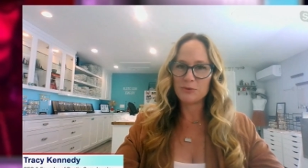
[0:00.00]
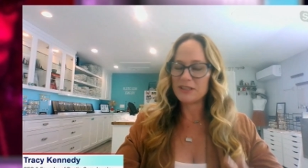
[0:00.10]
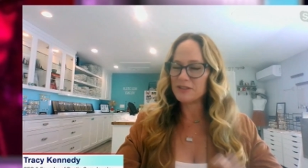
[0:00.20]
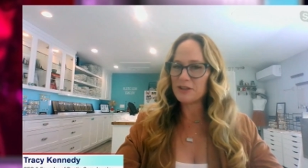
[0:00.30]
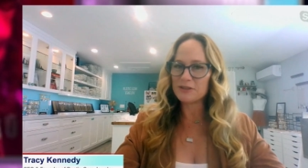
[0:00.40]
went
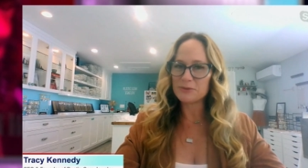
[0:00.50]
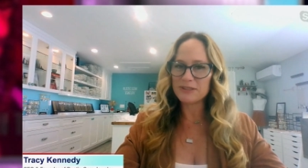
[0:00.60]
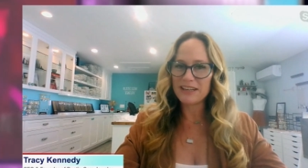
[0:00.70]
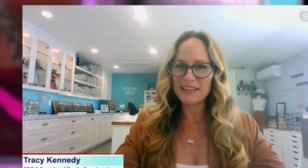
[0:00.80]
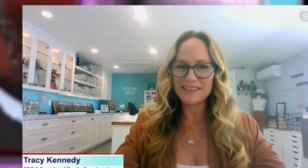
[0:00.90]
to the doctor
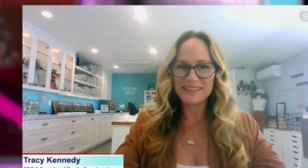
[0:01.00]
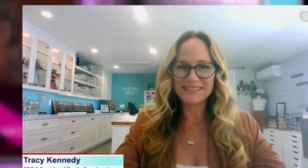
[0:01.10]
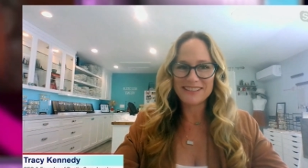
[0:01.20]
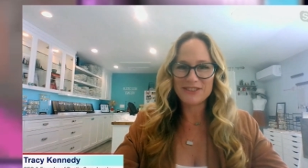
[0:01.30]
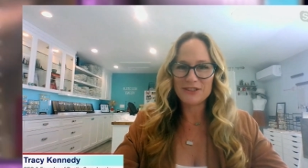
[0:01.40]
one day, and they
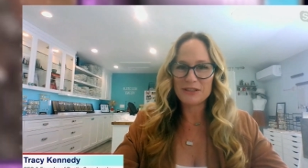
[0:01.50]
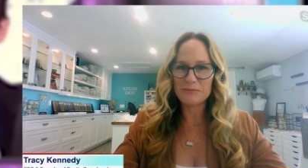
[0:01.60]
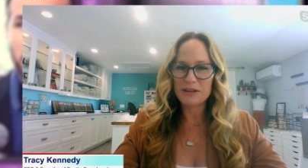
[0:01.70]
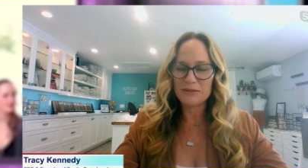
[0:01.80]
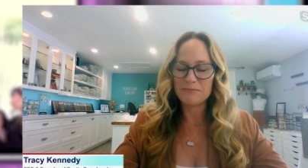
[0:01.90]
said, "You're going to
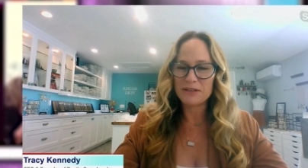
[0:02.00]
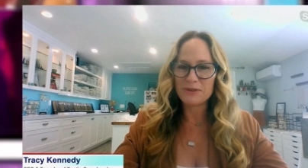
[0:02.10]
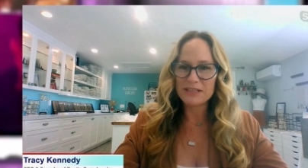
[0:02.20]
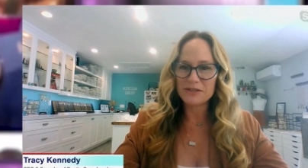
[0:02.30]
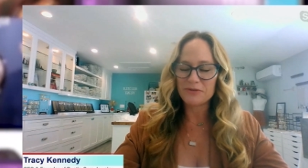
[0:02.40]
be on bed
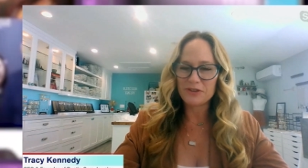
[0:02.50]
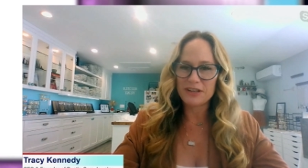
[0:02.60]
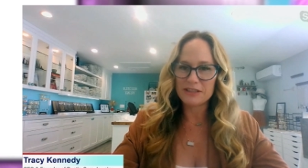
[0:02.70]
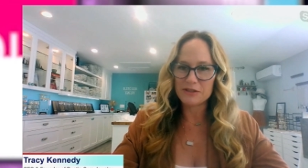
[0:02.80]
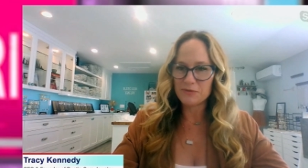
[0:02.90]
rest for the
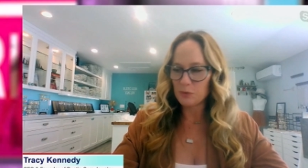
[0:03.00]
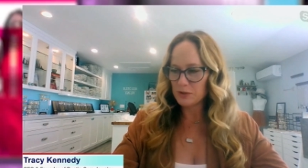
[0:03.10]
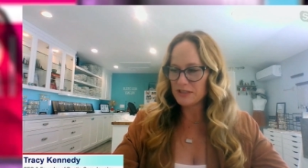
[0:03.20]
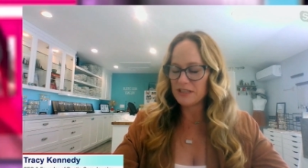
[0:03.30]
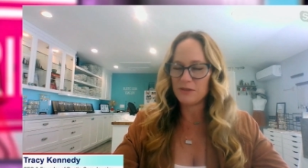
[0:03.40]
next
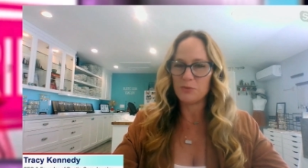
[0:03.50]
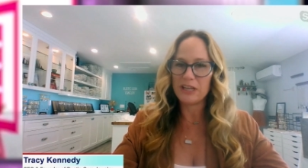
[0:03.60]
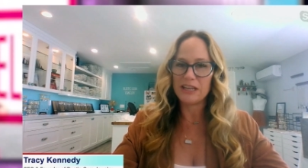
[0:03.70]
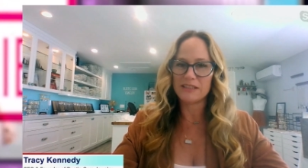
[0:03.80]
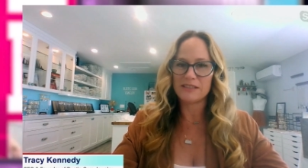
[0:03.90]
14
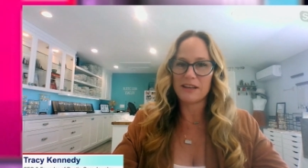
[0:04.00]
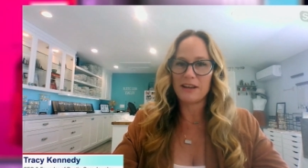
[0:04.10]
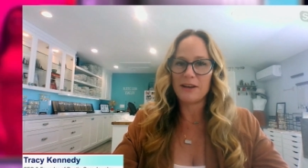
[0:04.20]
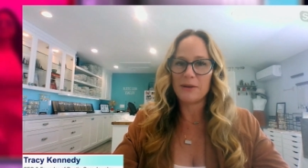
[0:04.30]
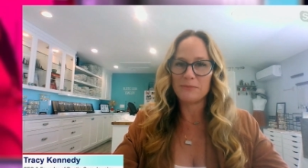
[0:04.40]
weeks."
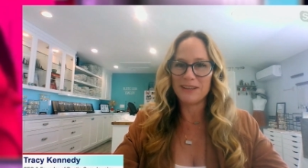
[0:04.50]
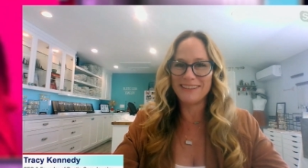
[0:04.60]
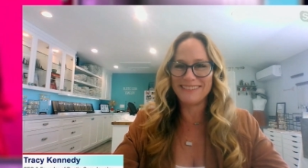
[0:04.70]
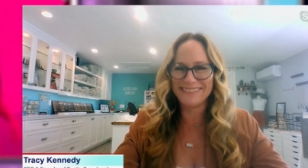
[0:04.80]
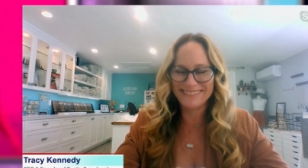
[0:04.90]

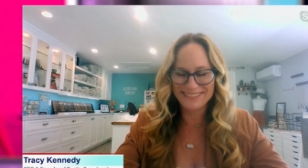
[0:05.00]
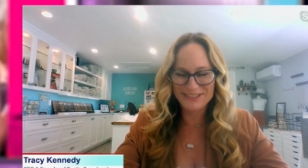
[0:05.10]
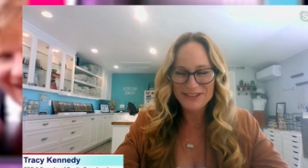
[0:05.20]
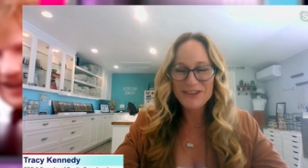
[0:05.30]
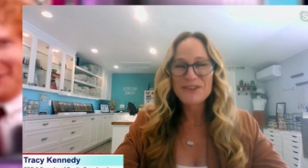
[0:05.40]

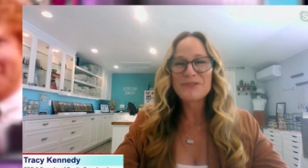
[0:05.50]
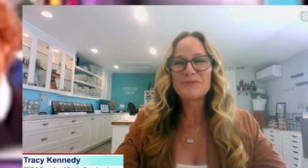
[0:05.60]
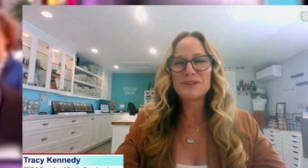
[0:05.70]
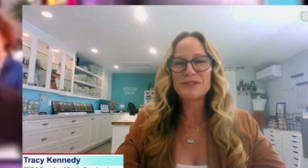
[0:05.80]
Wow.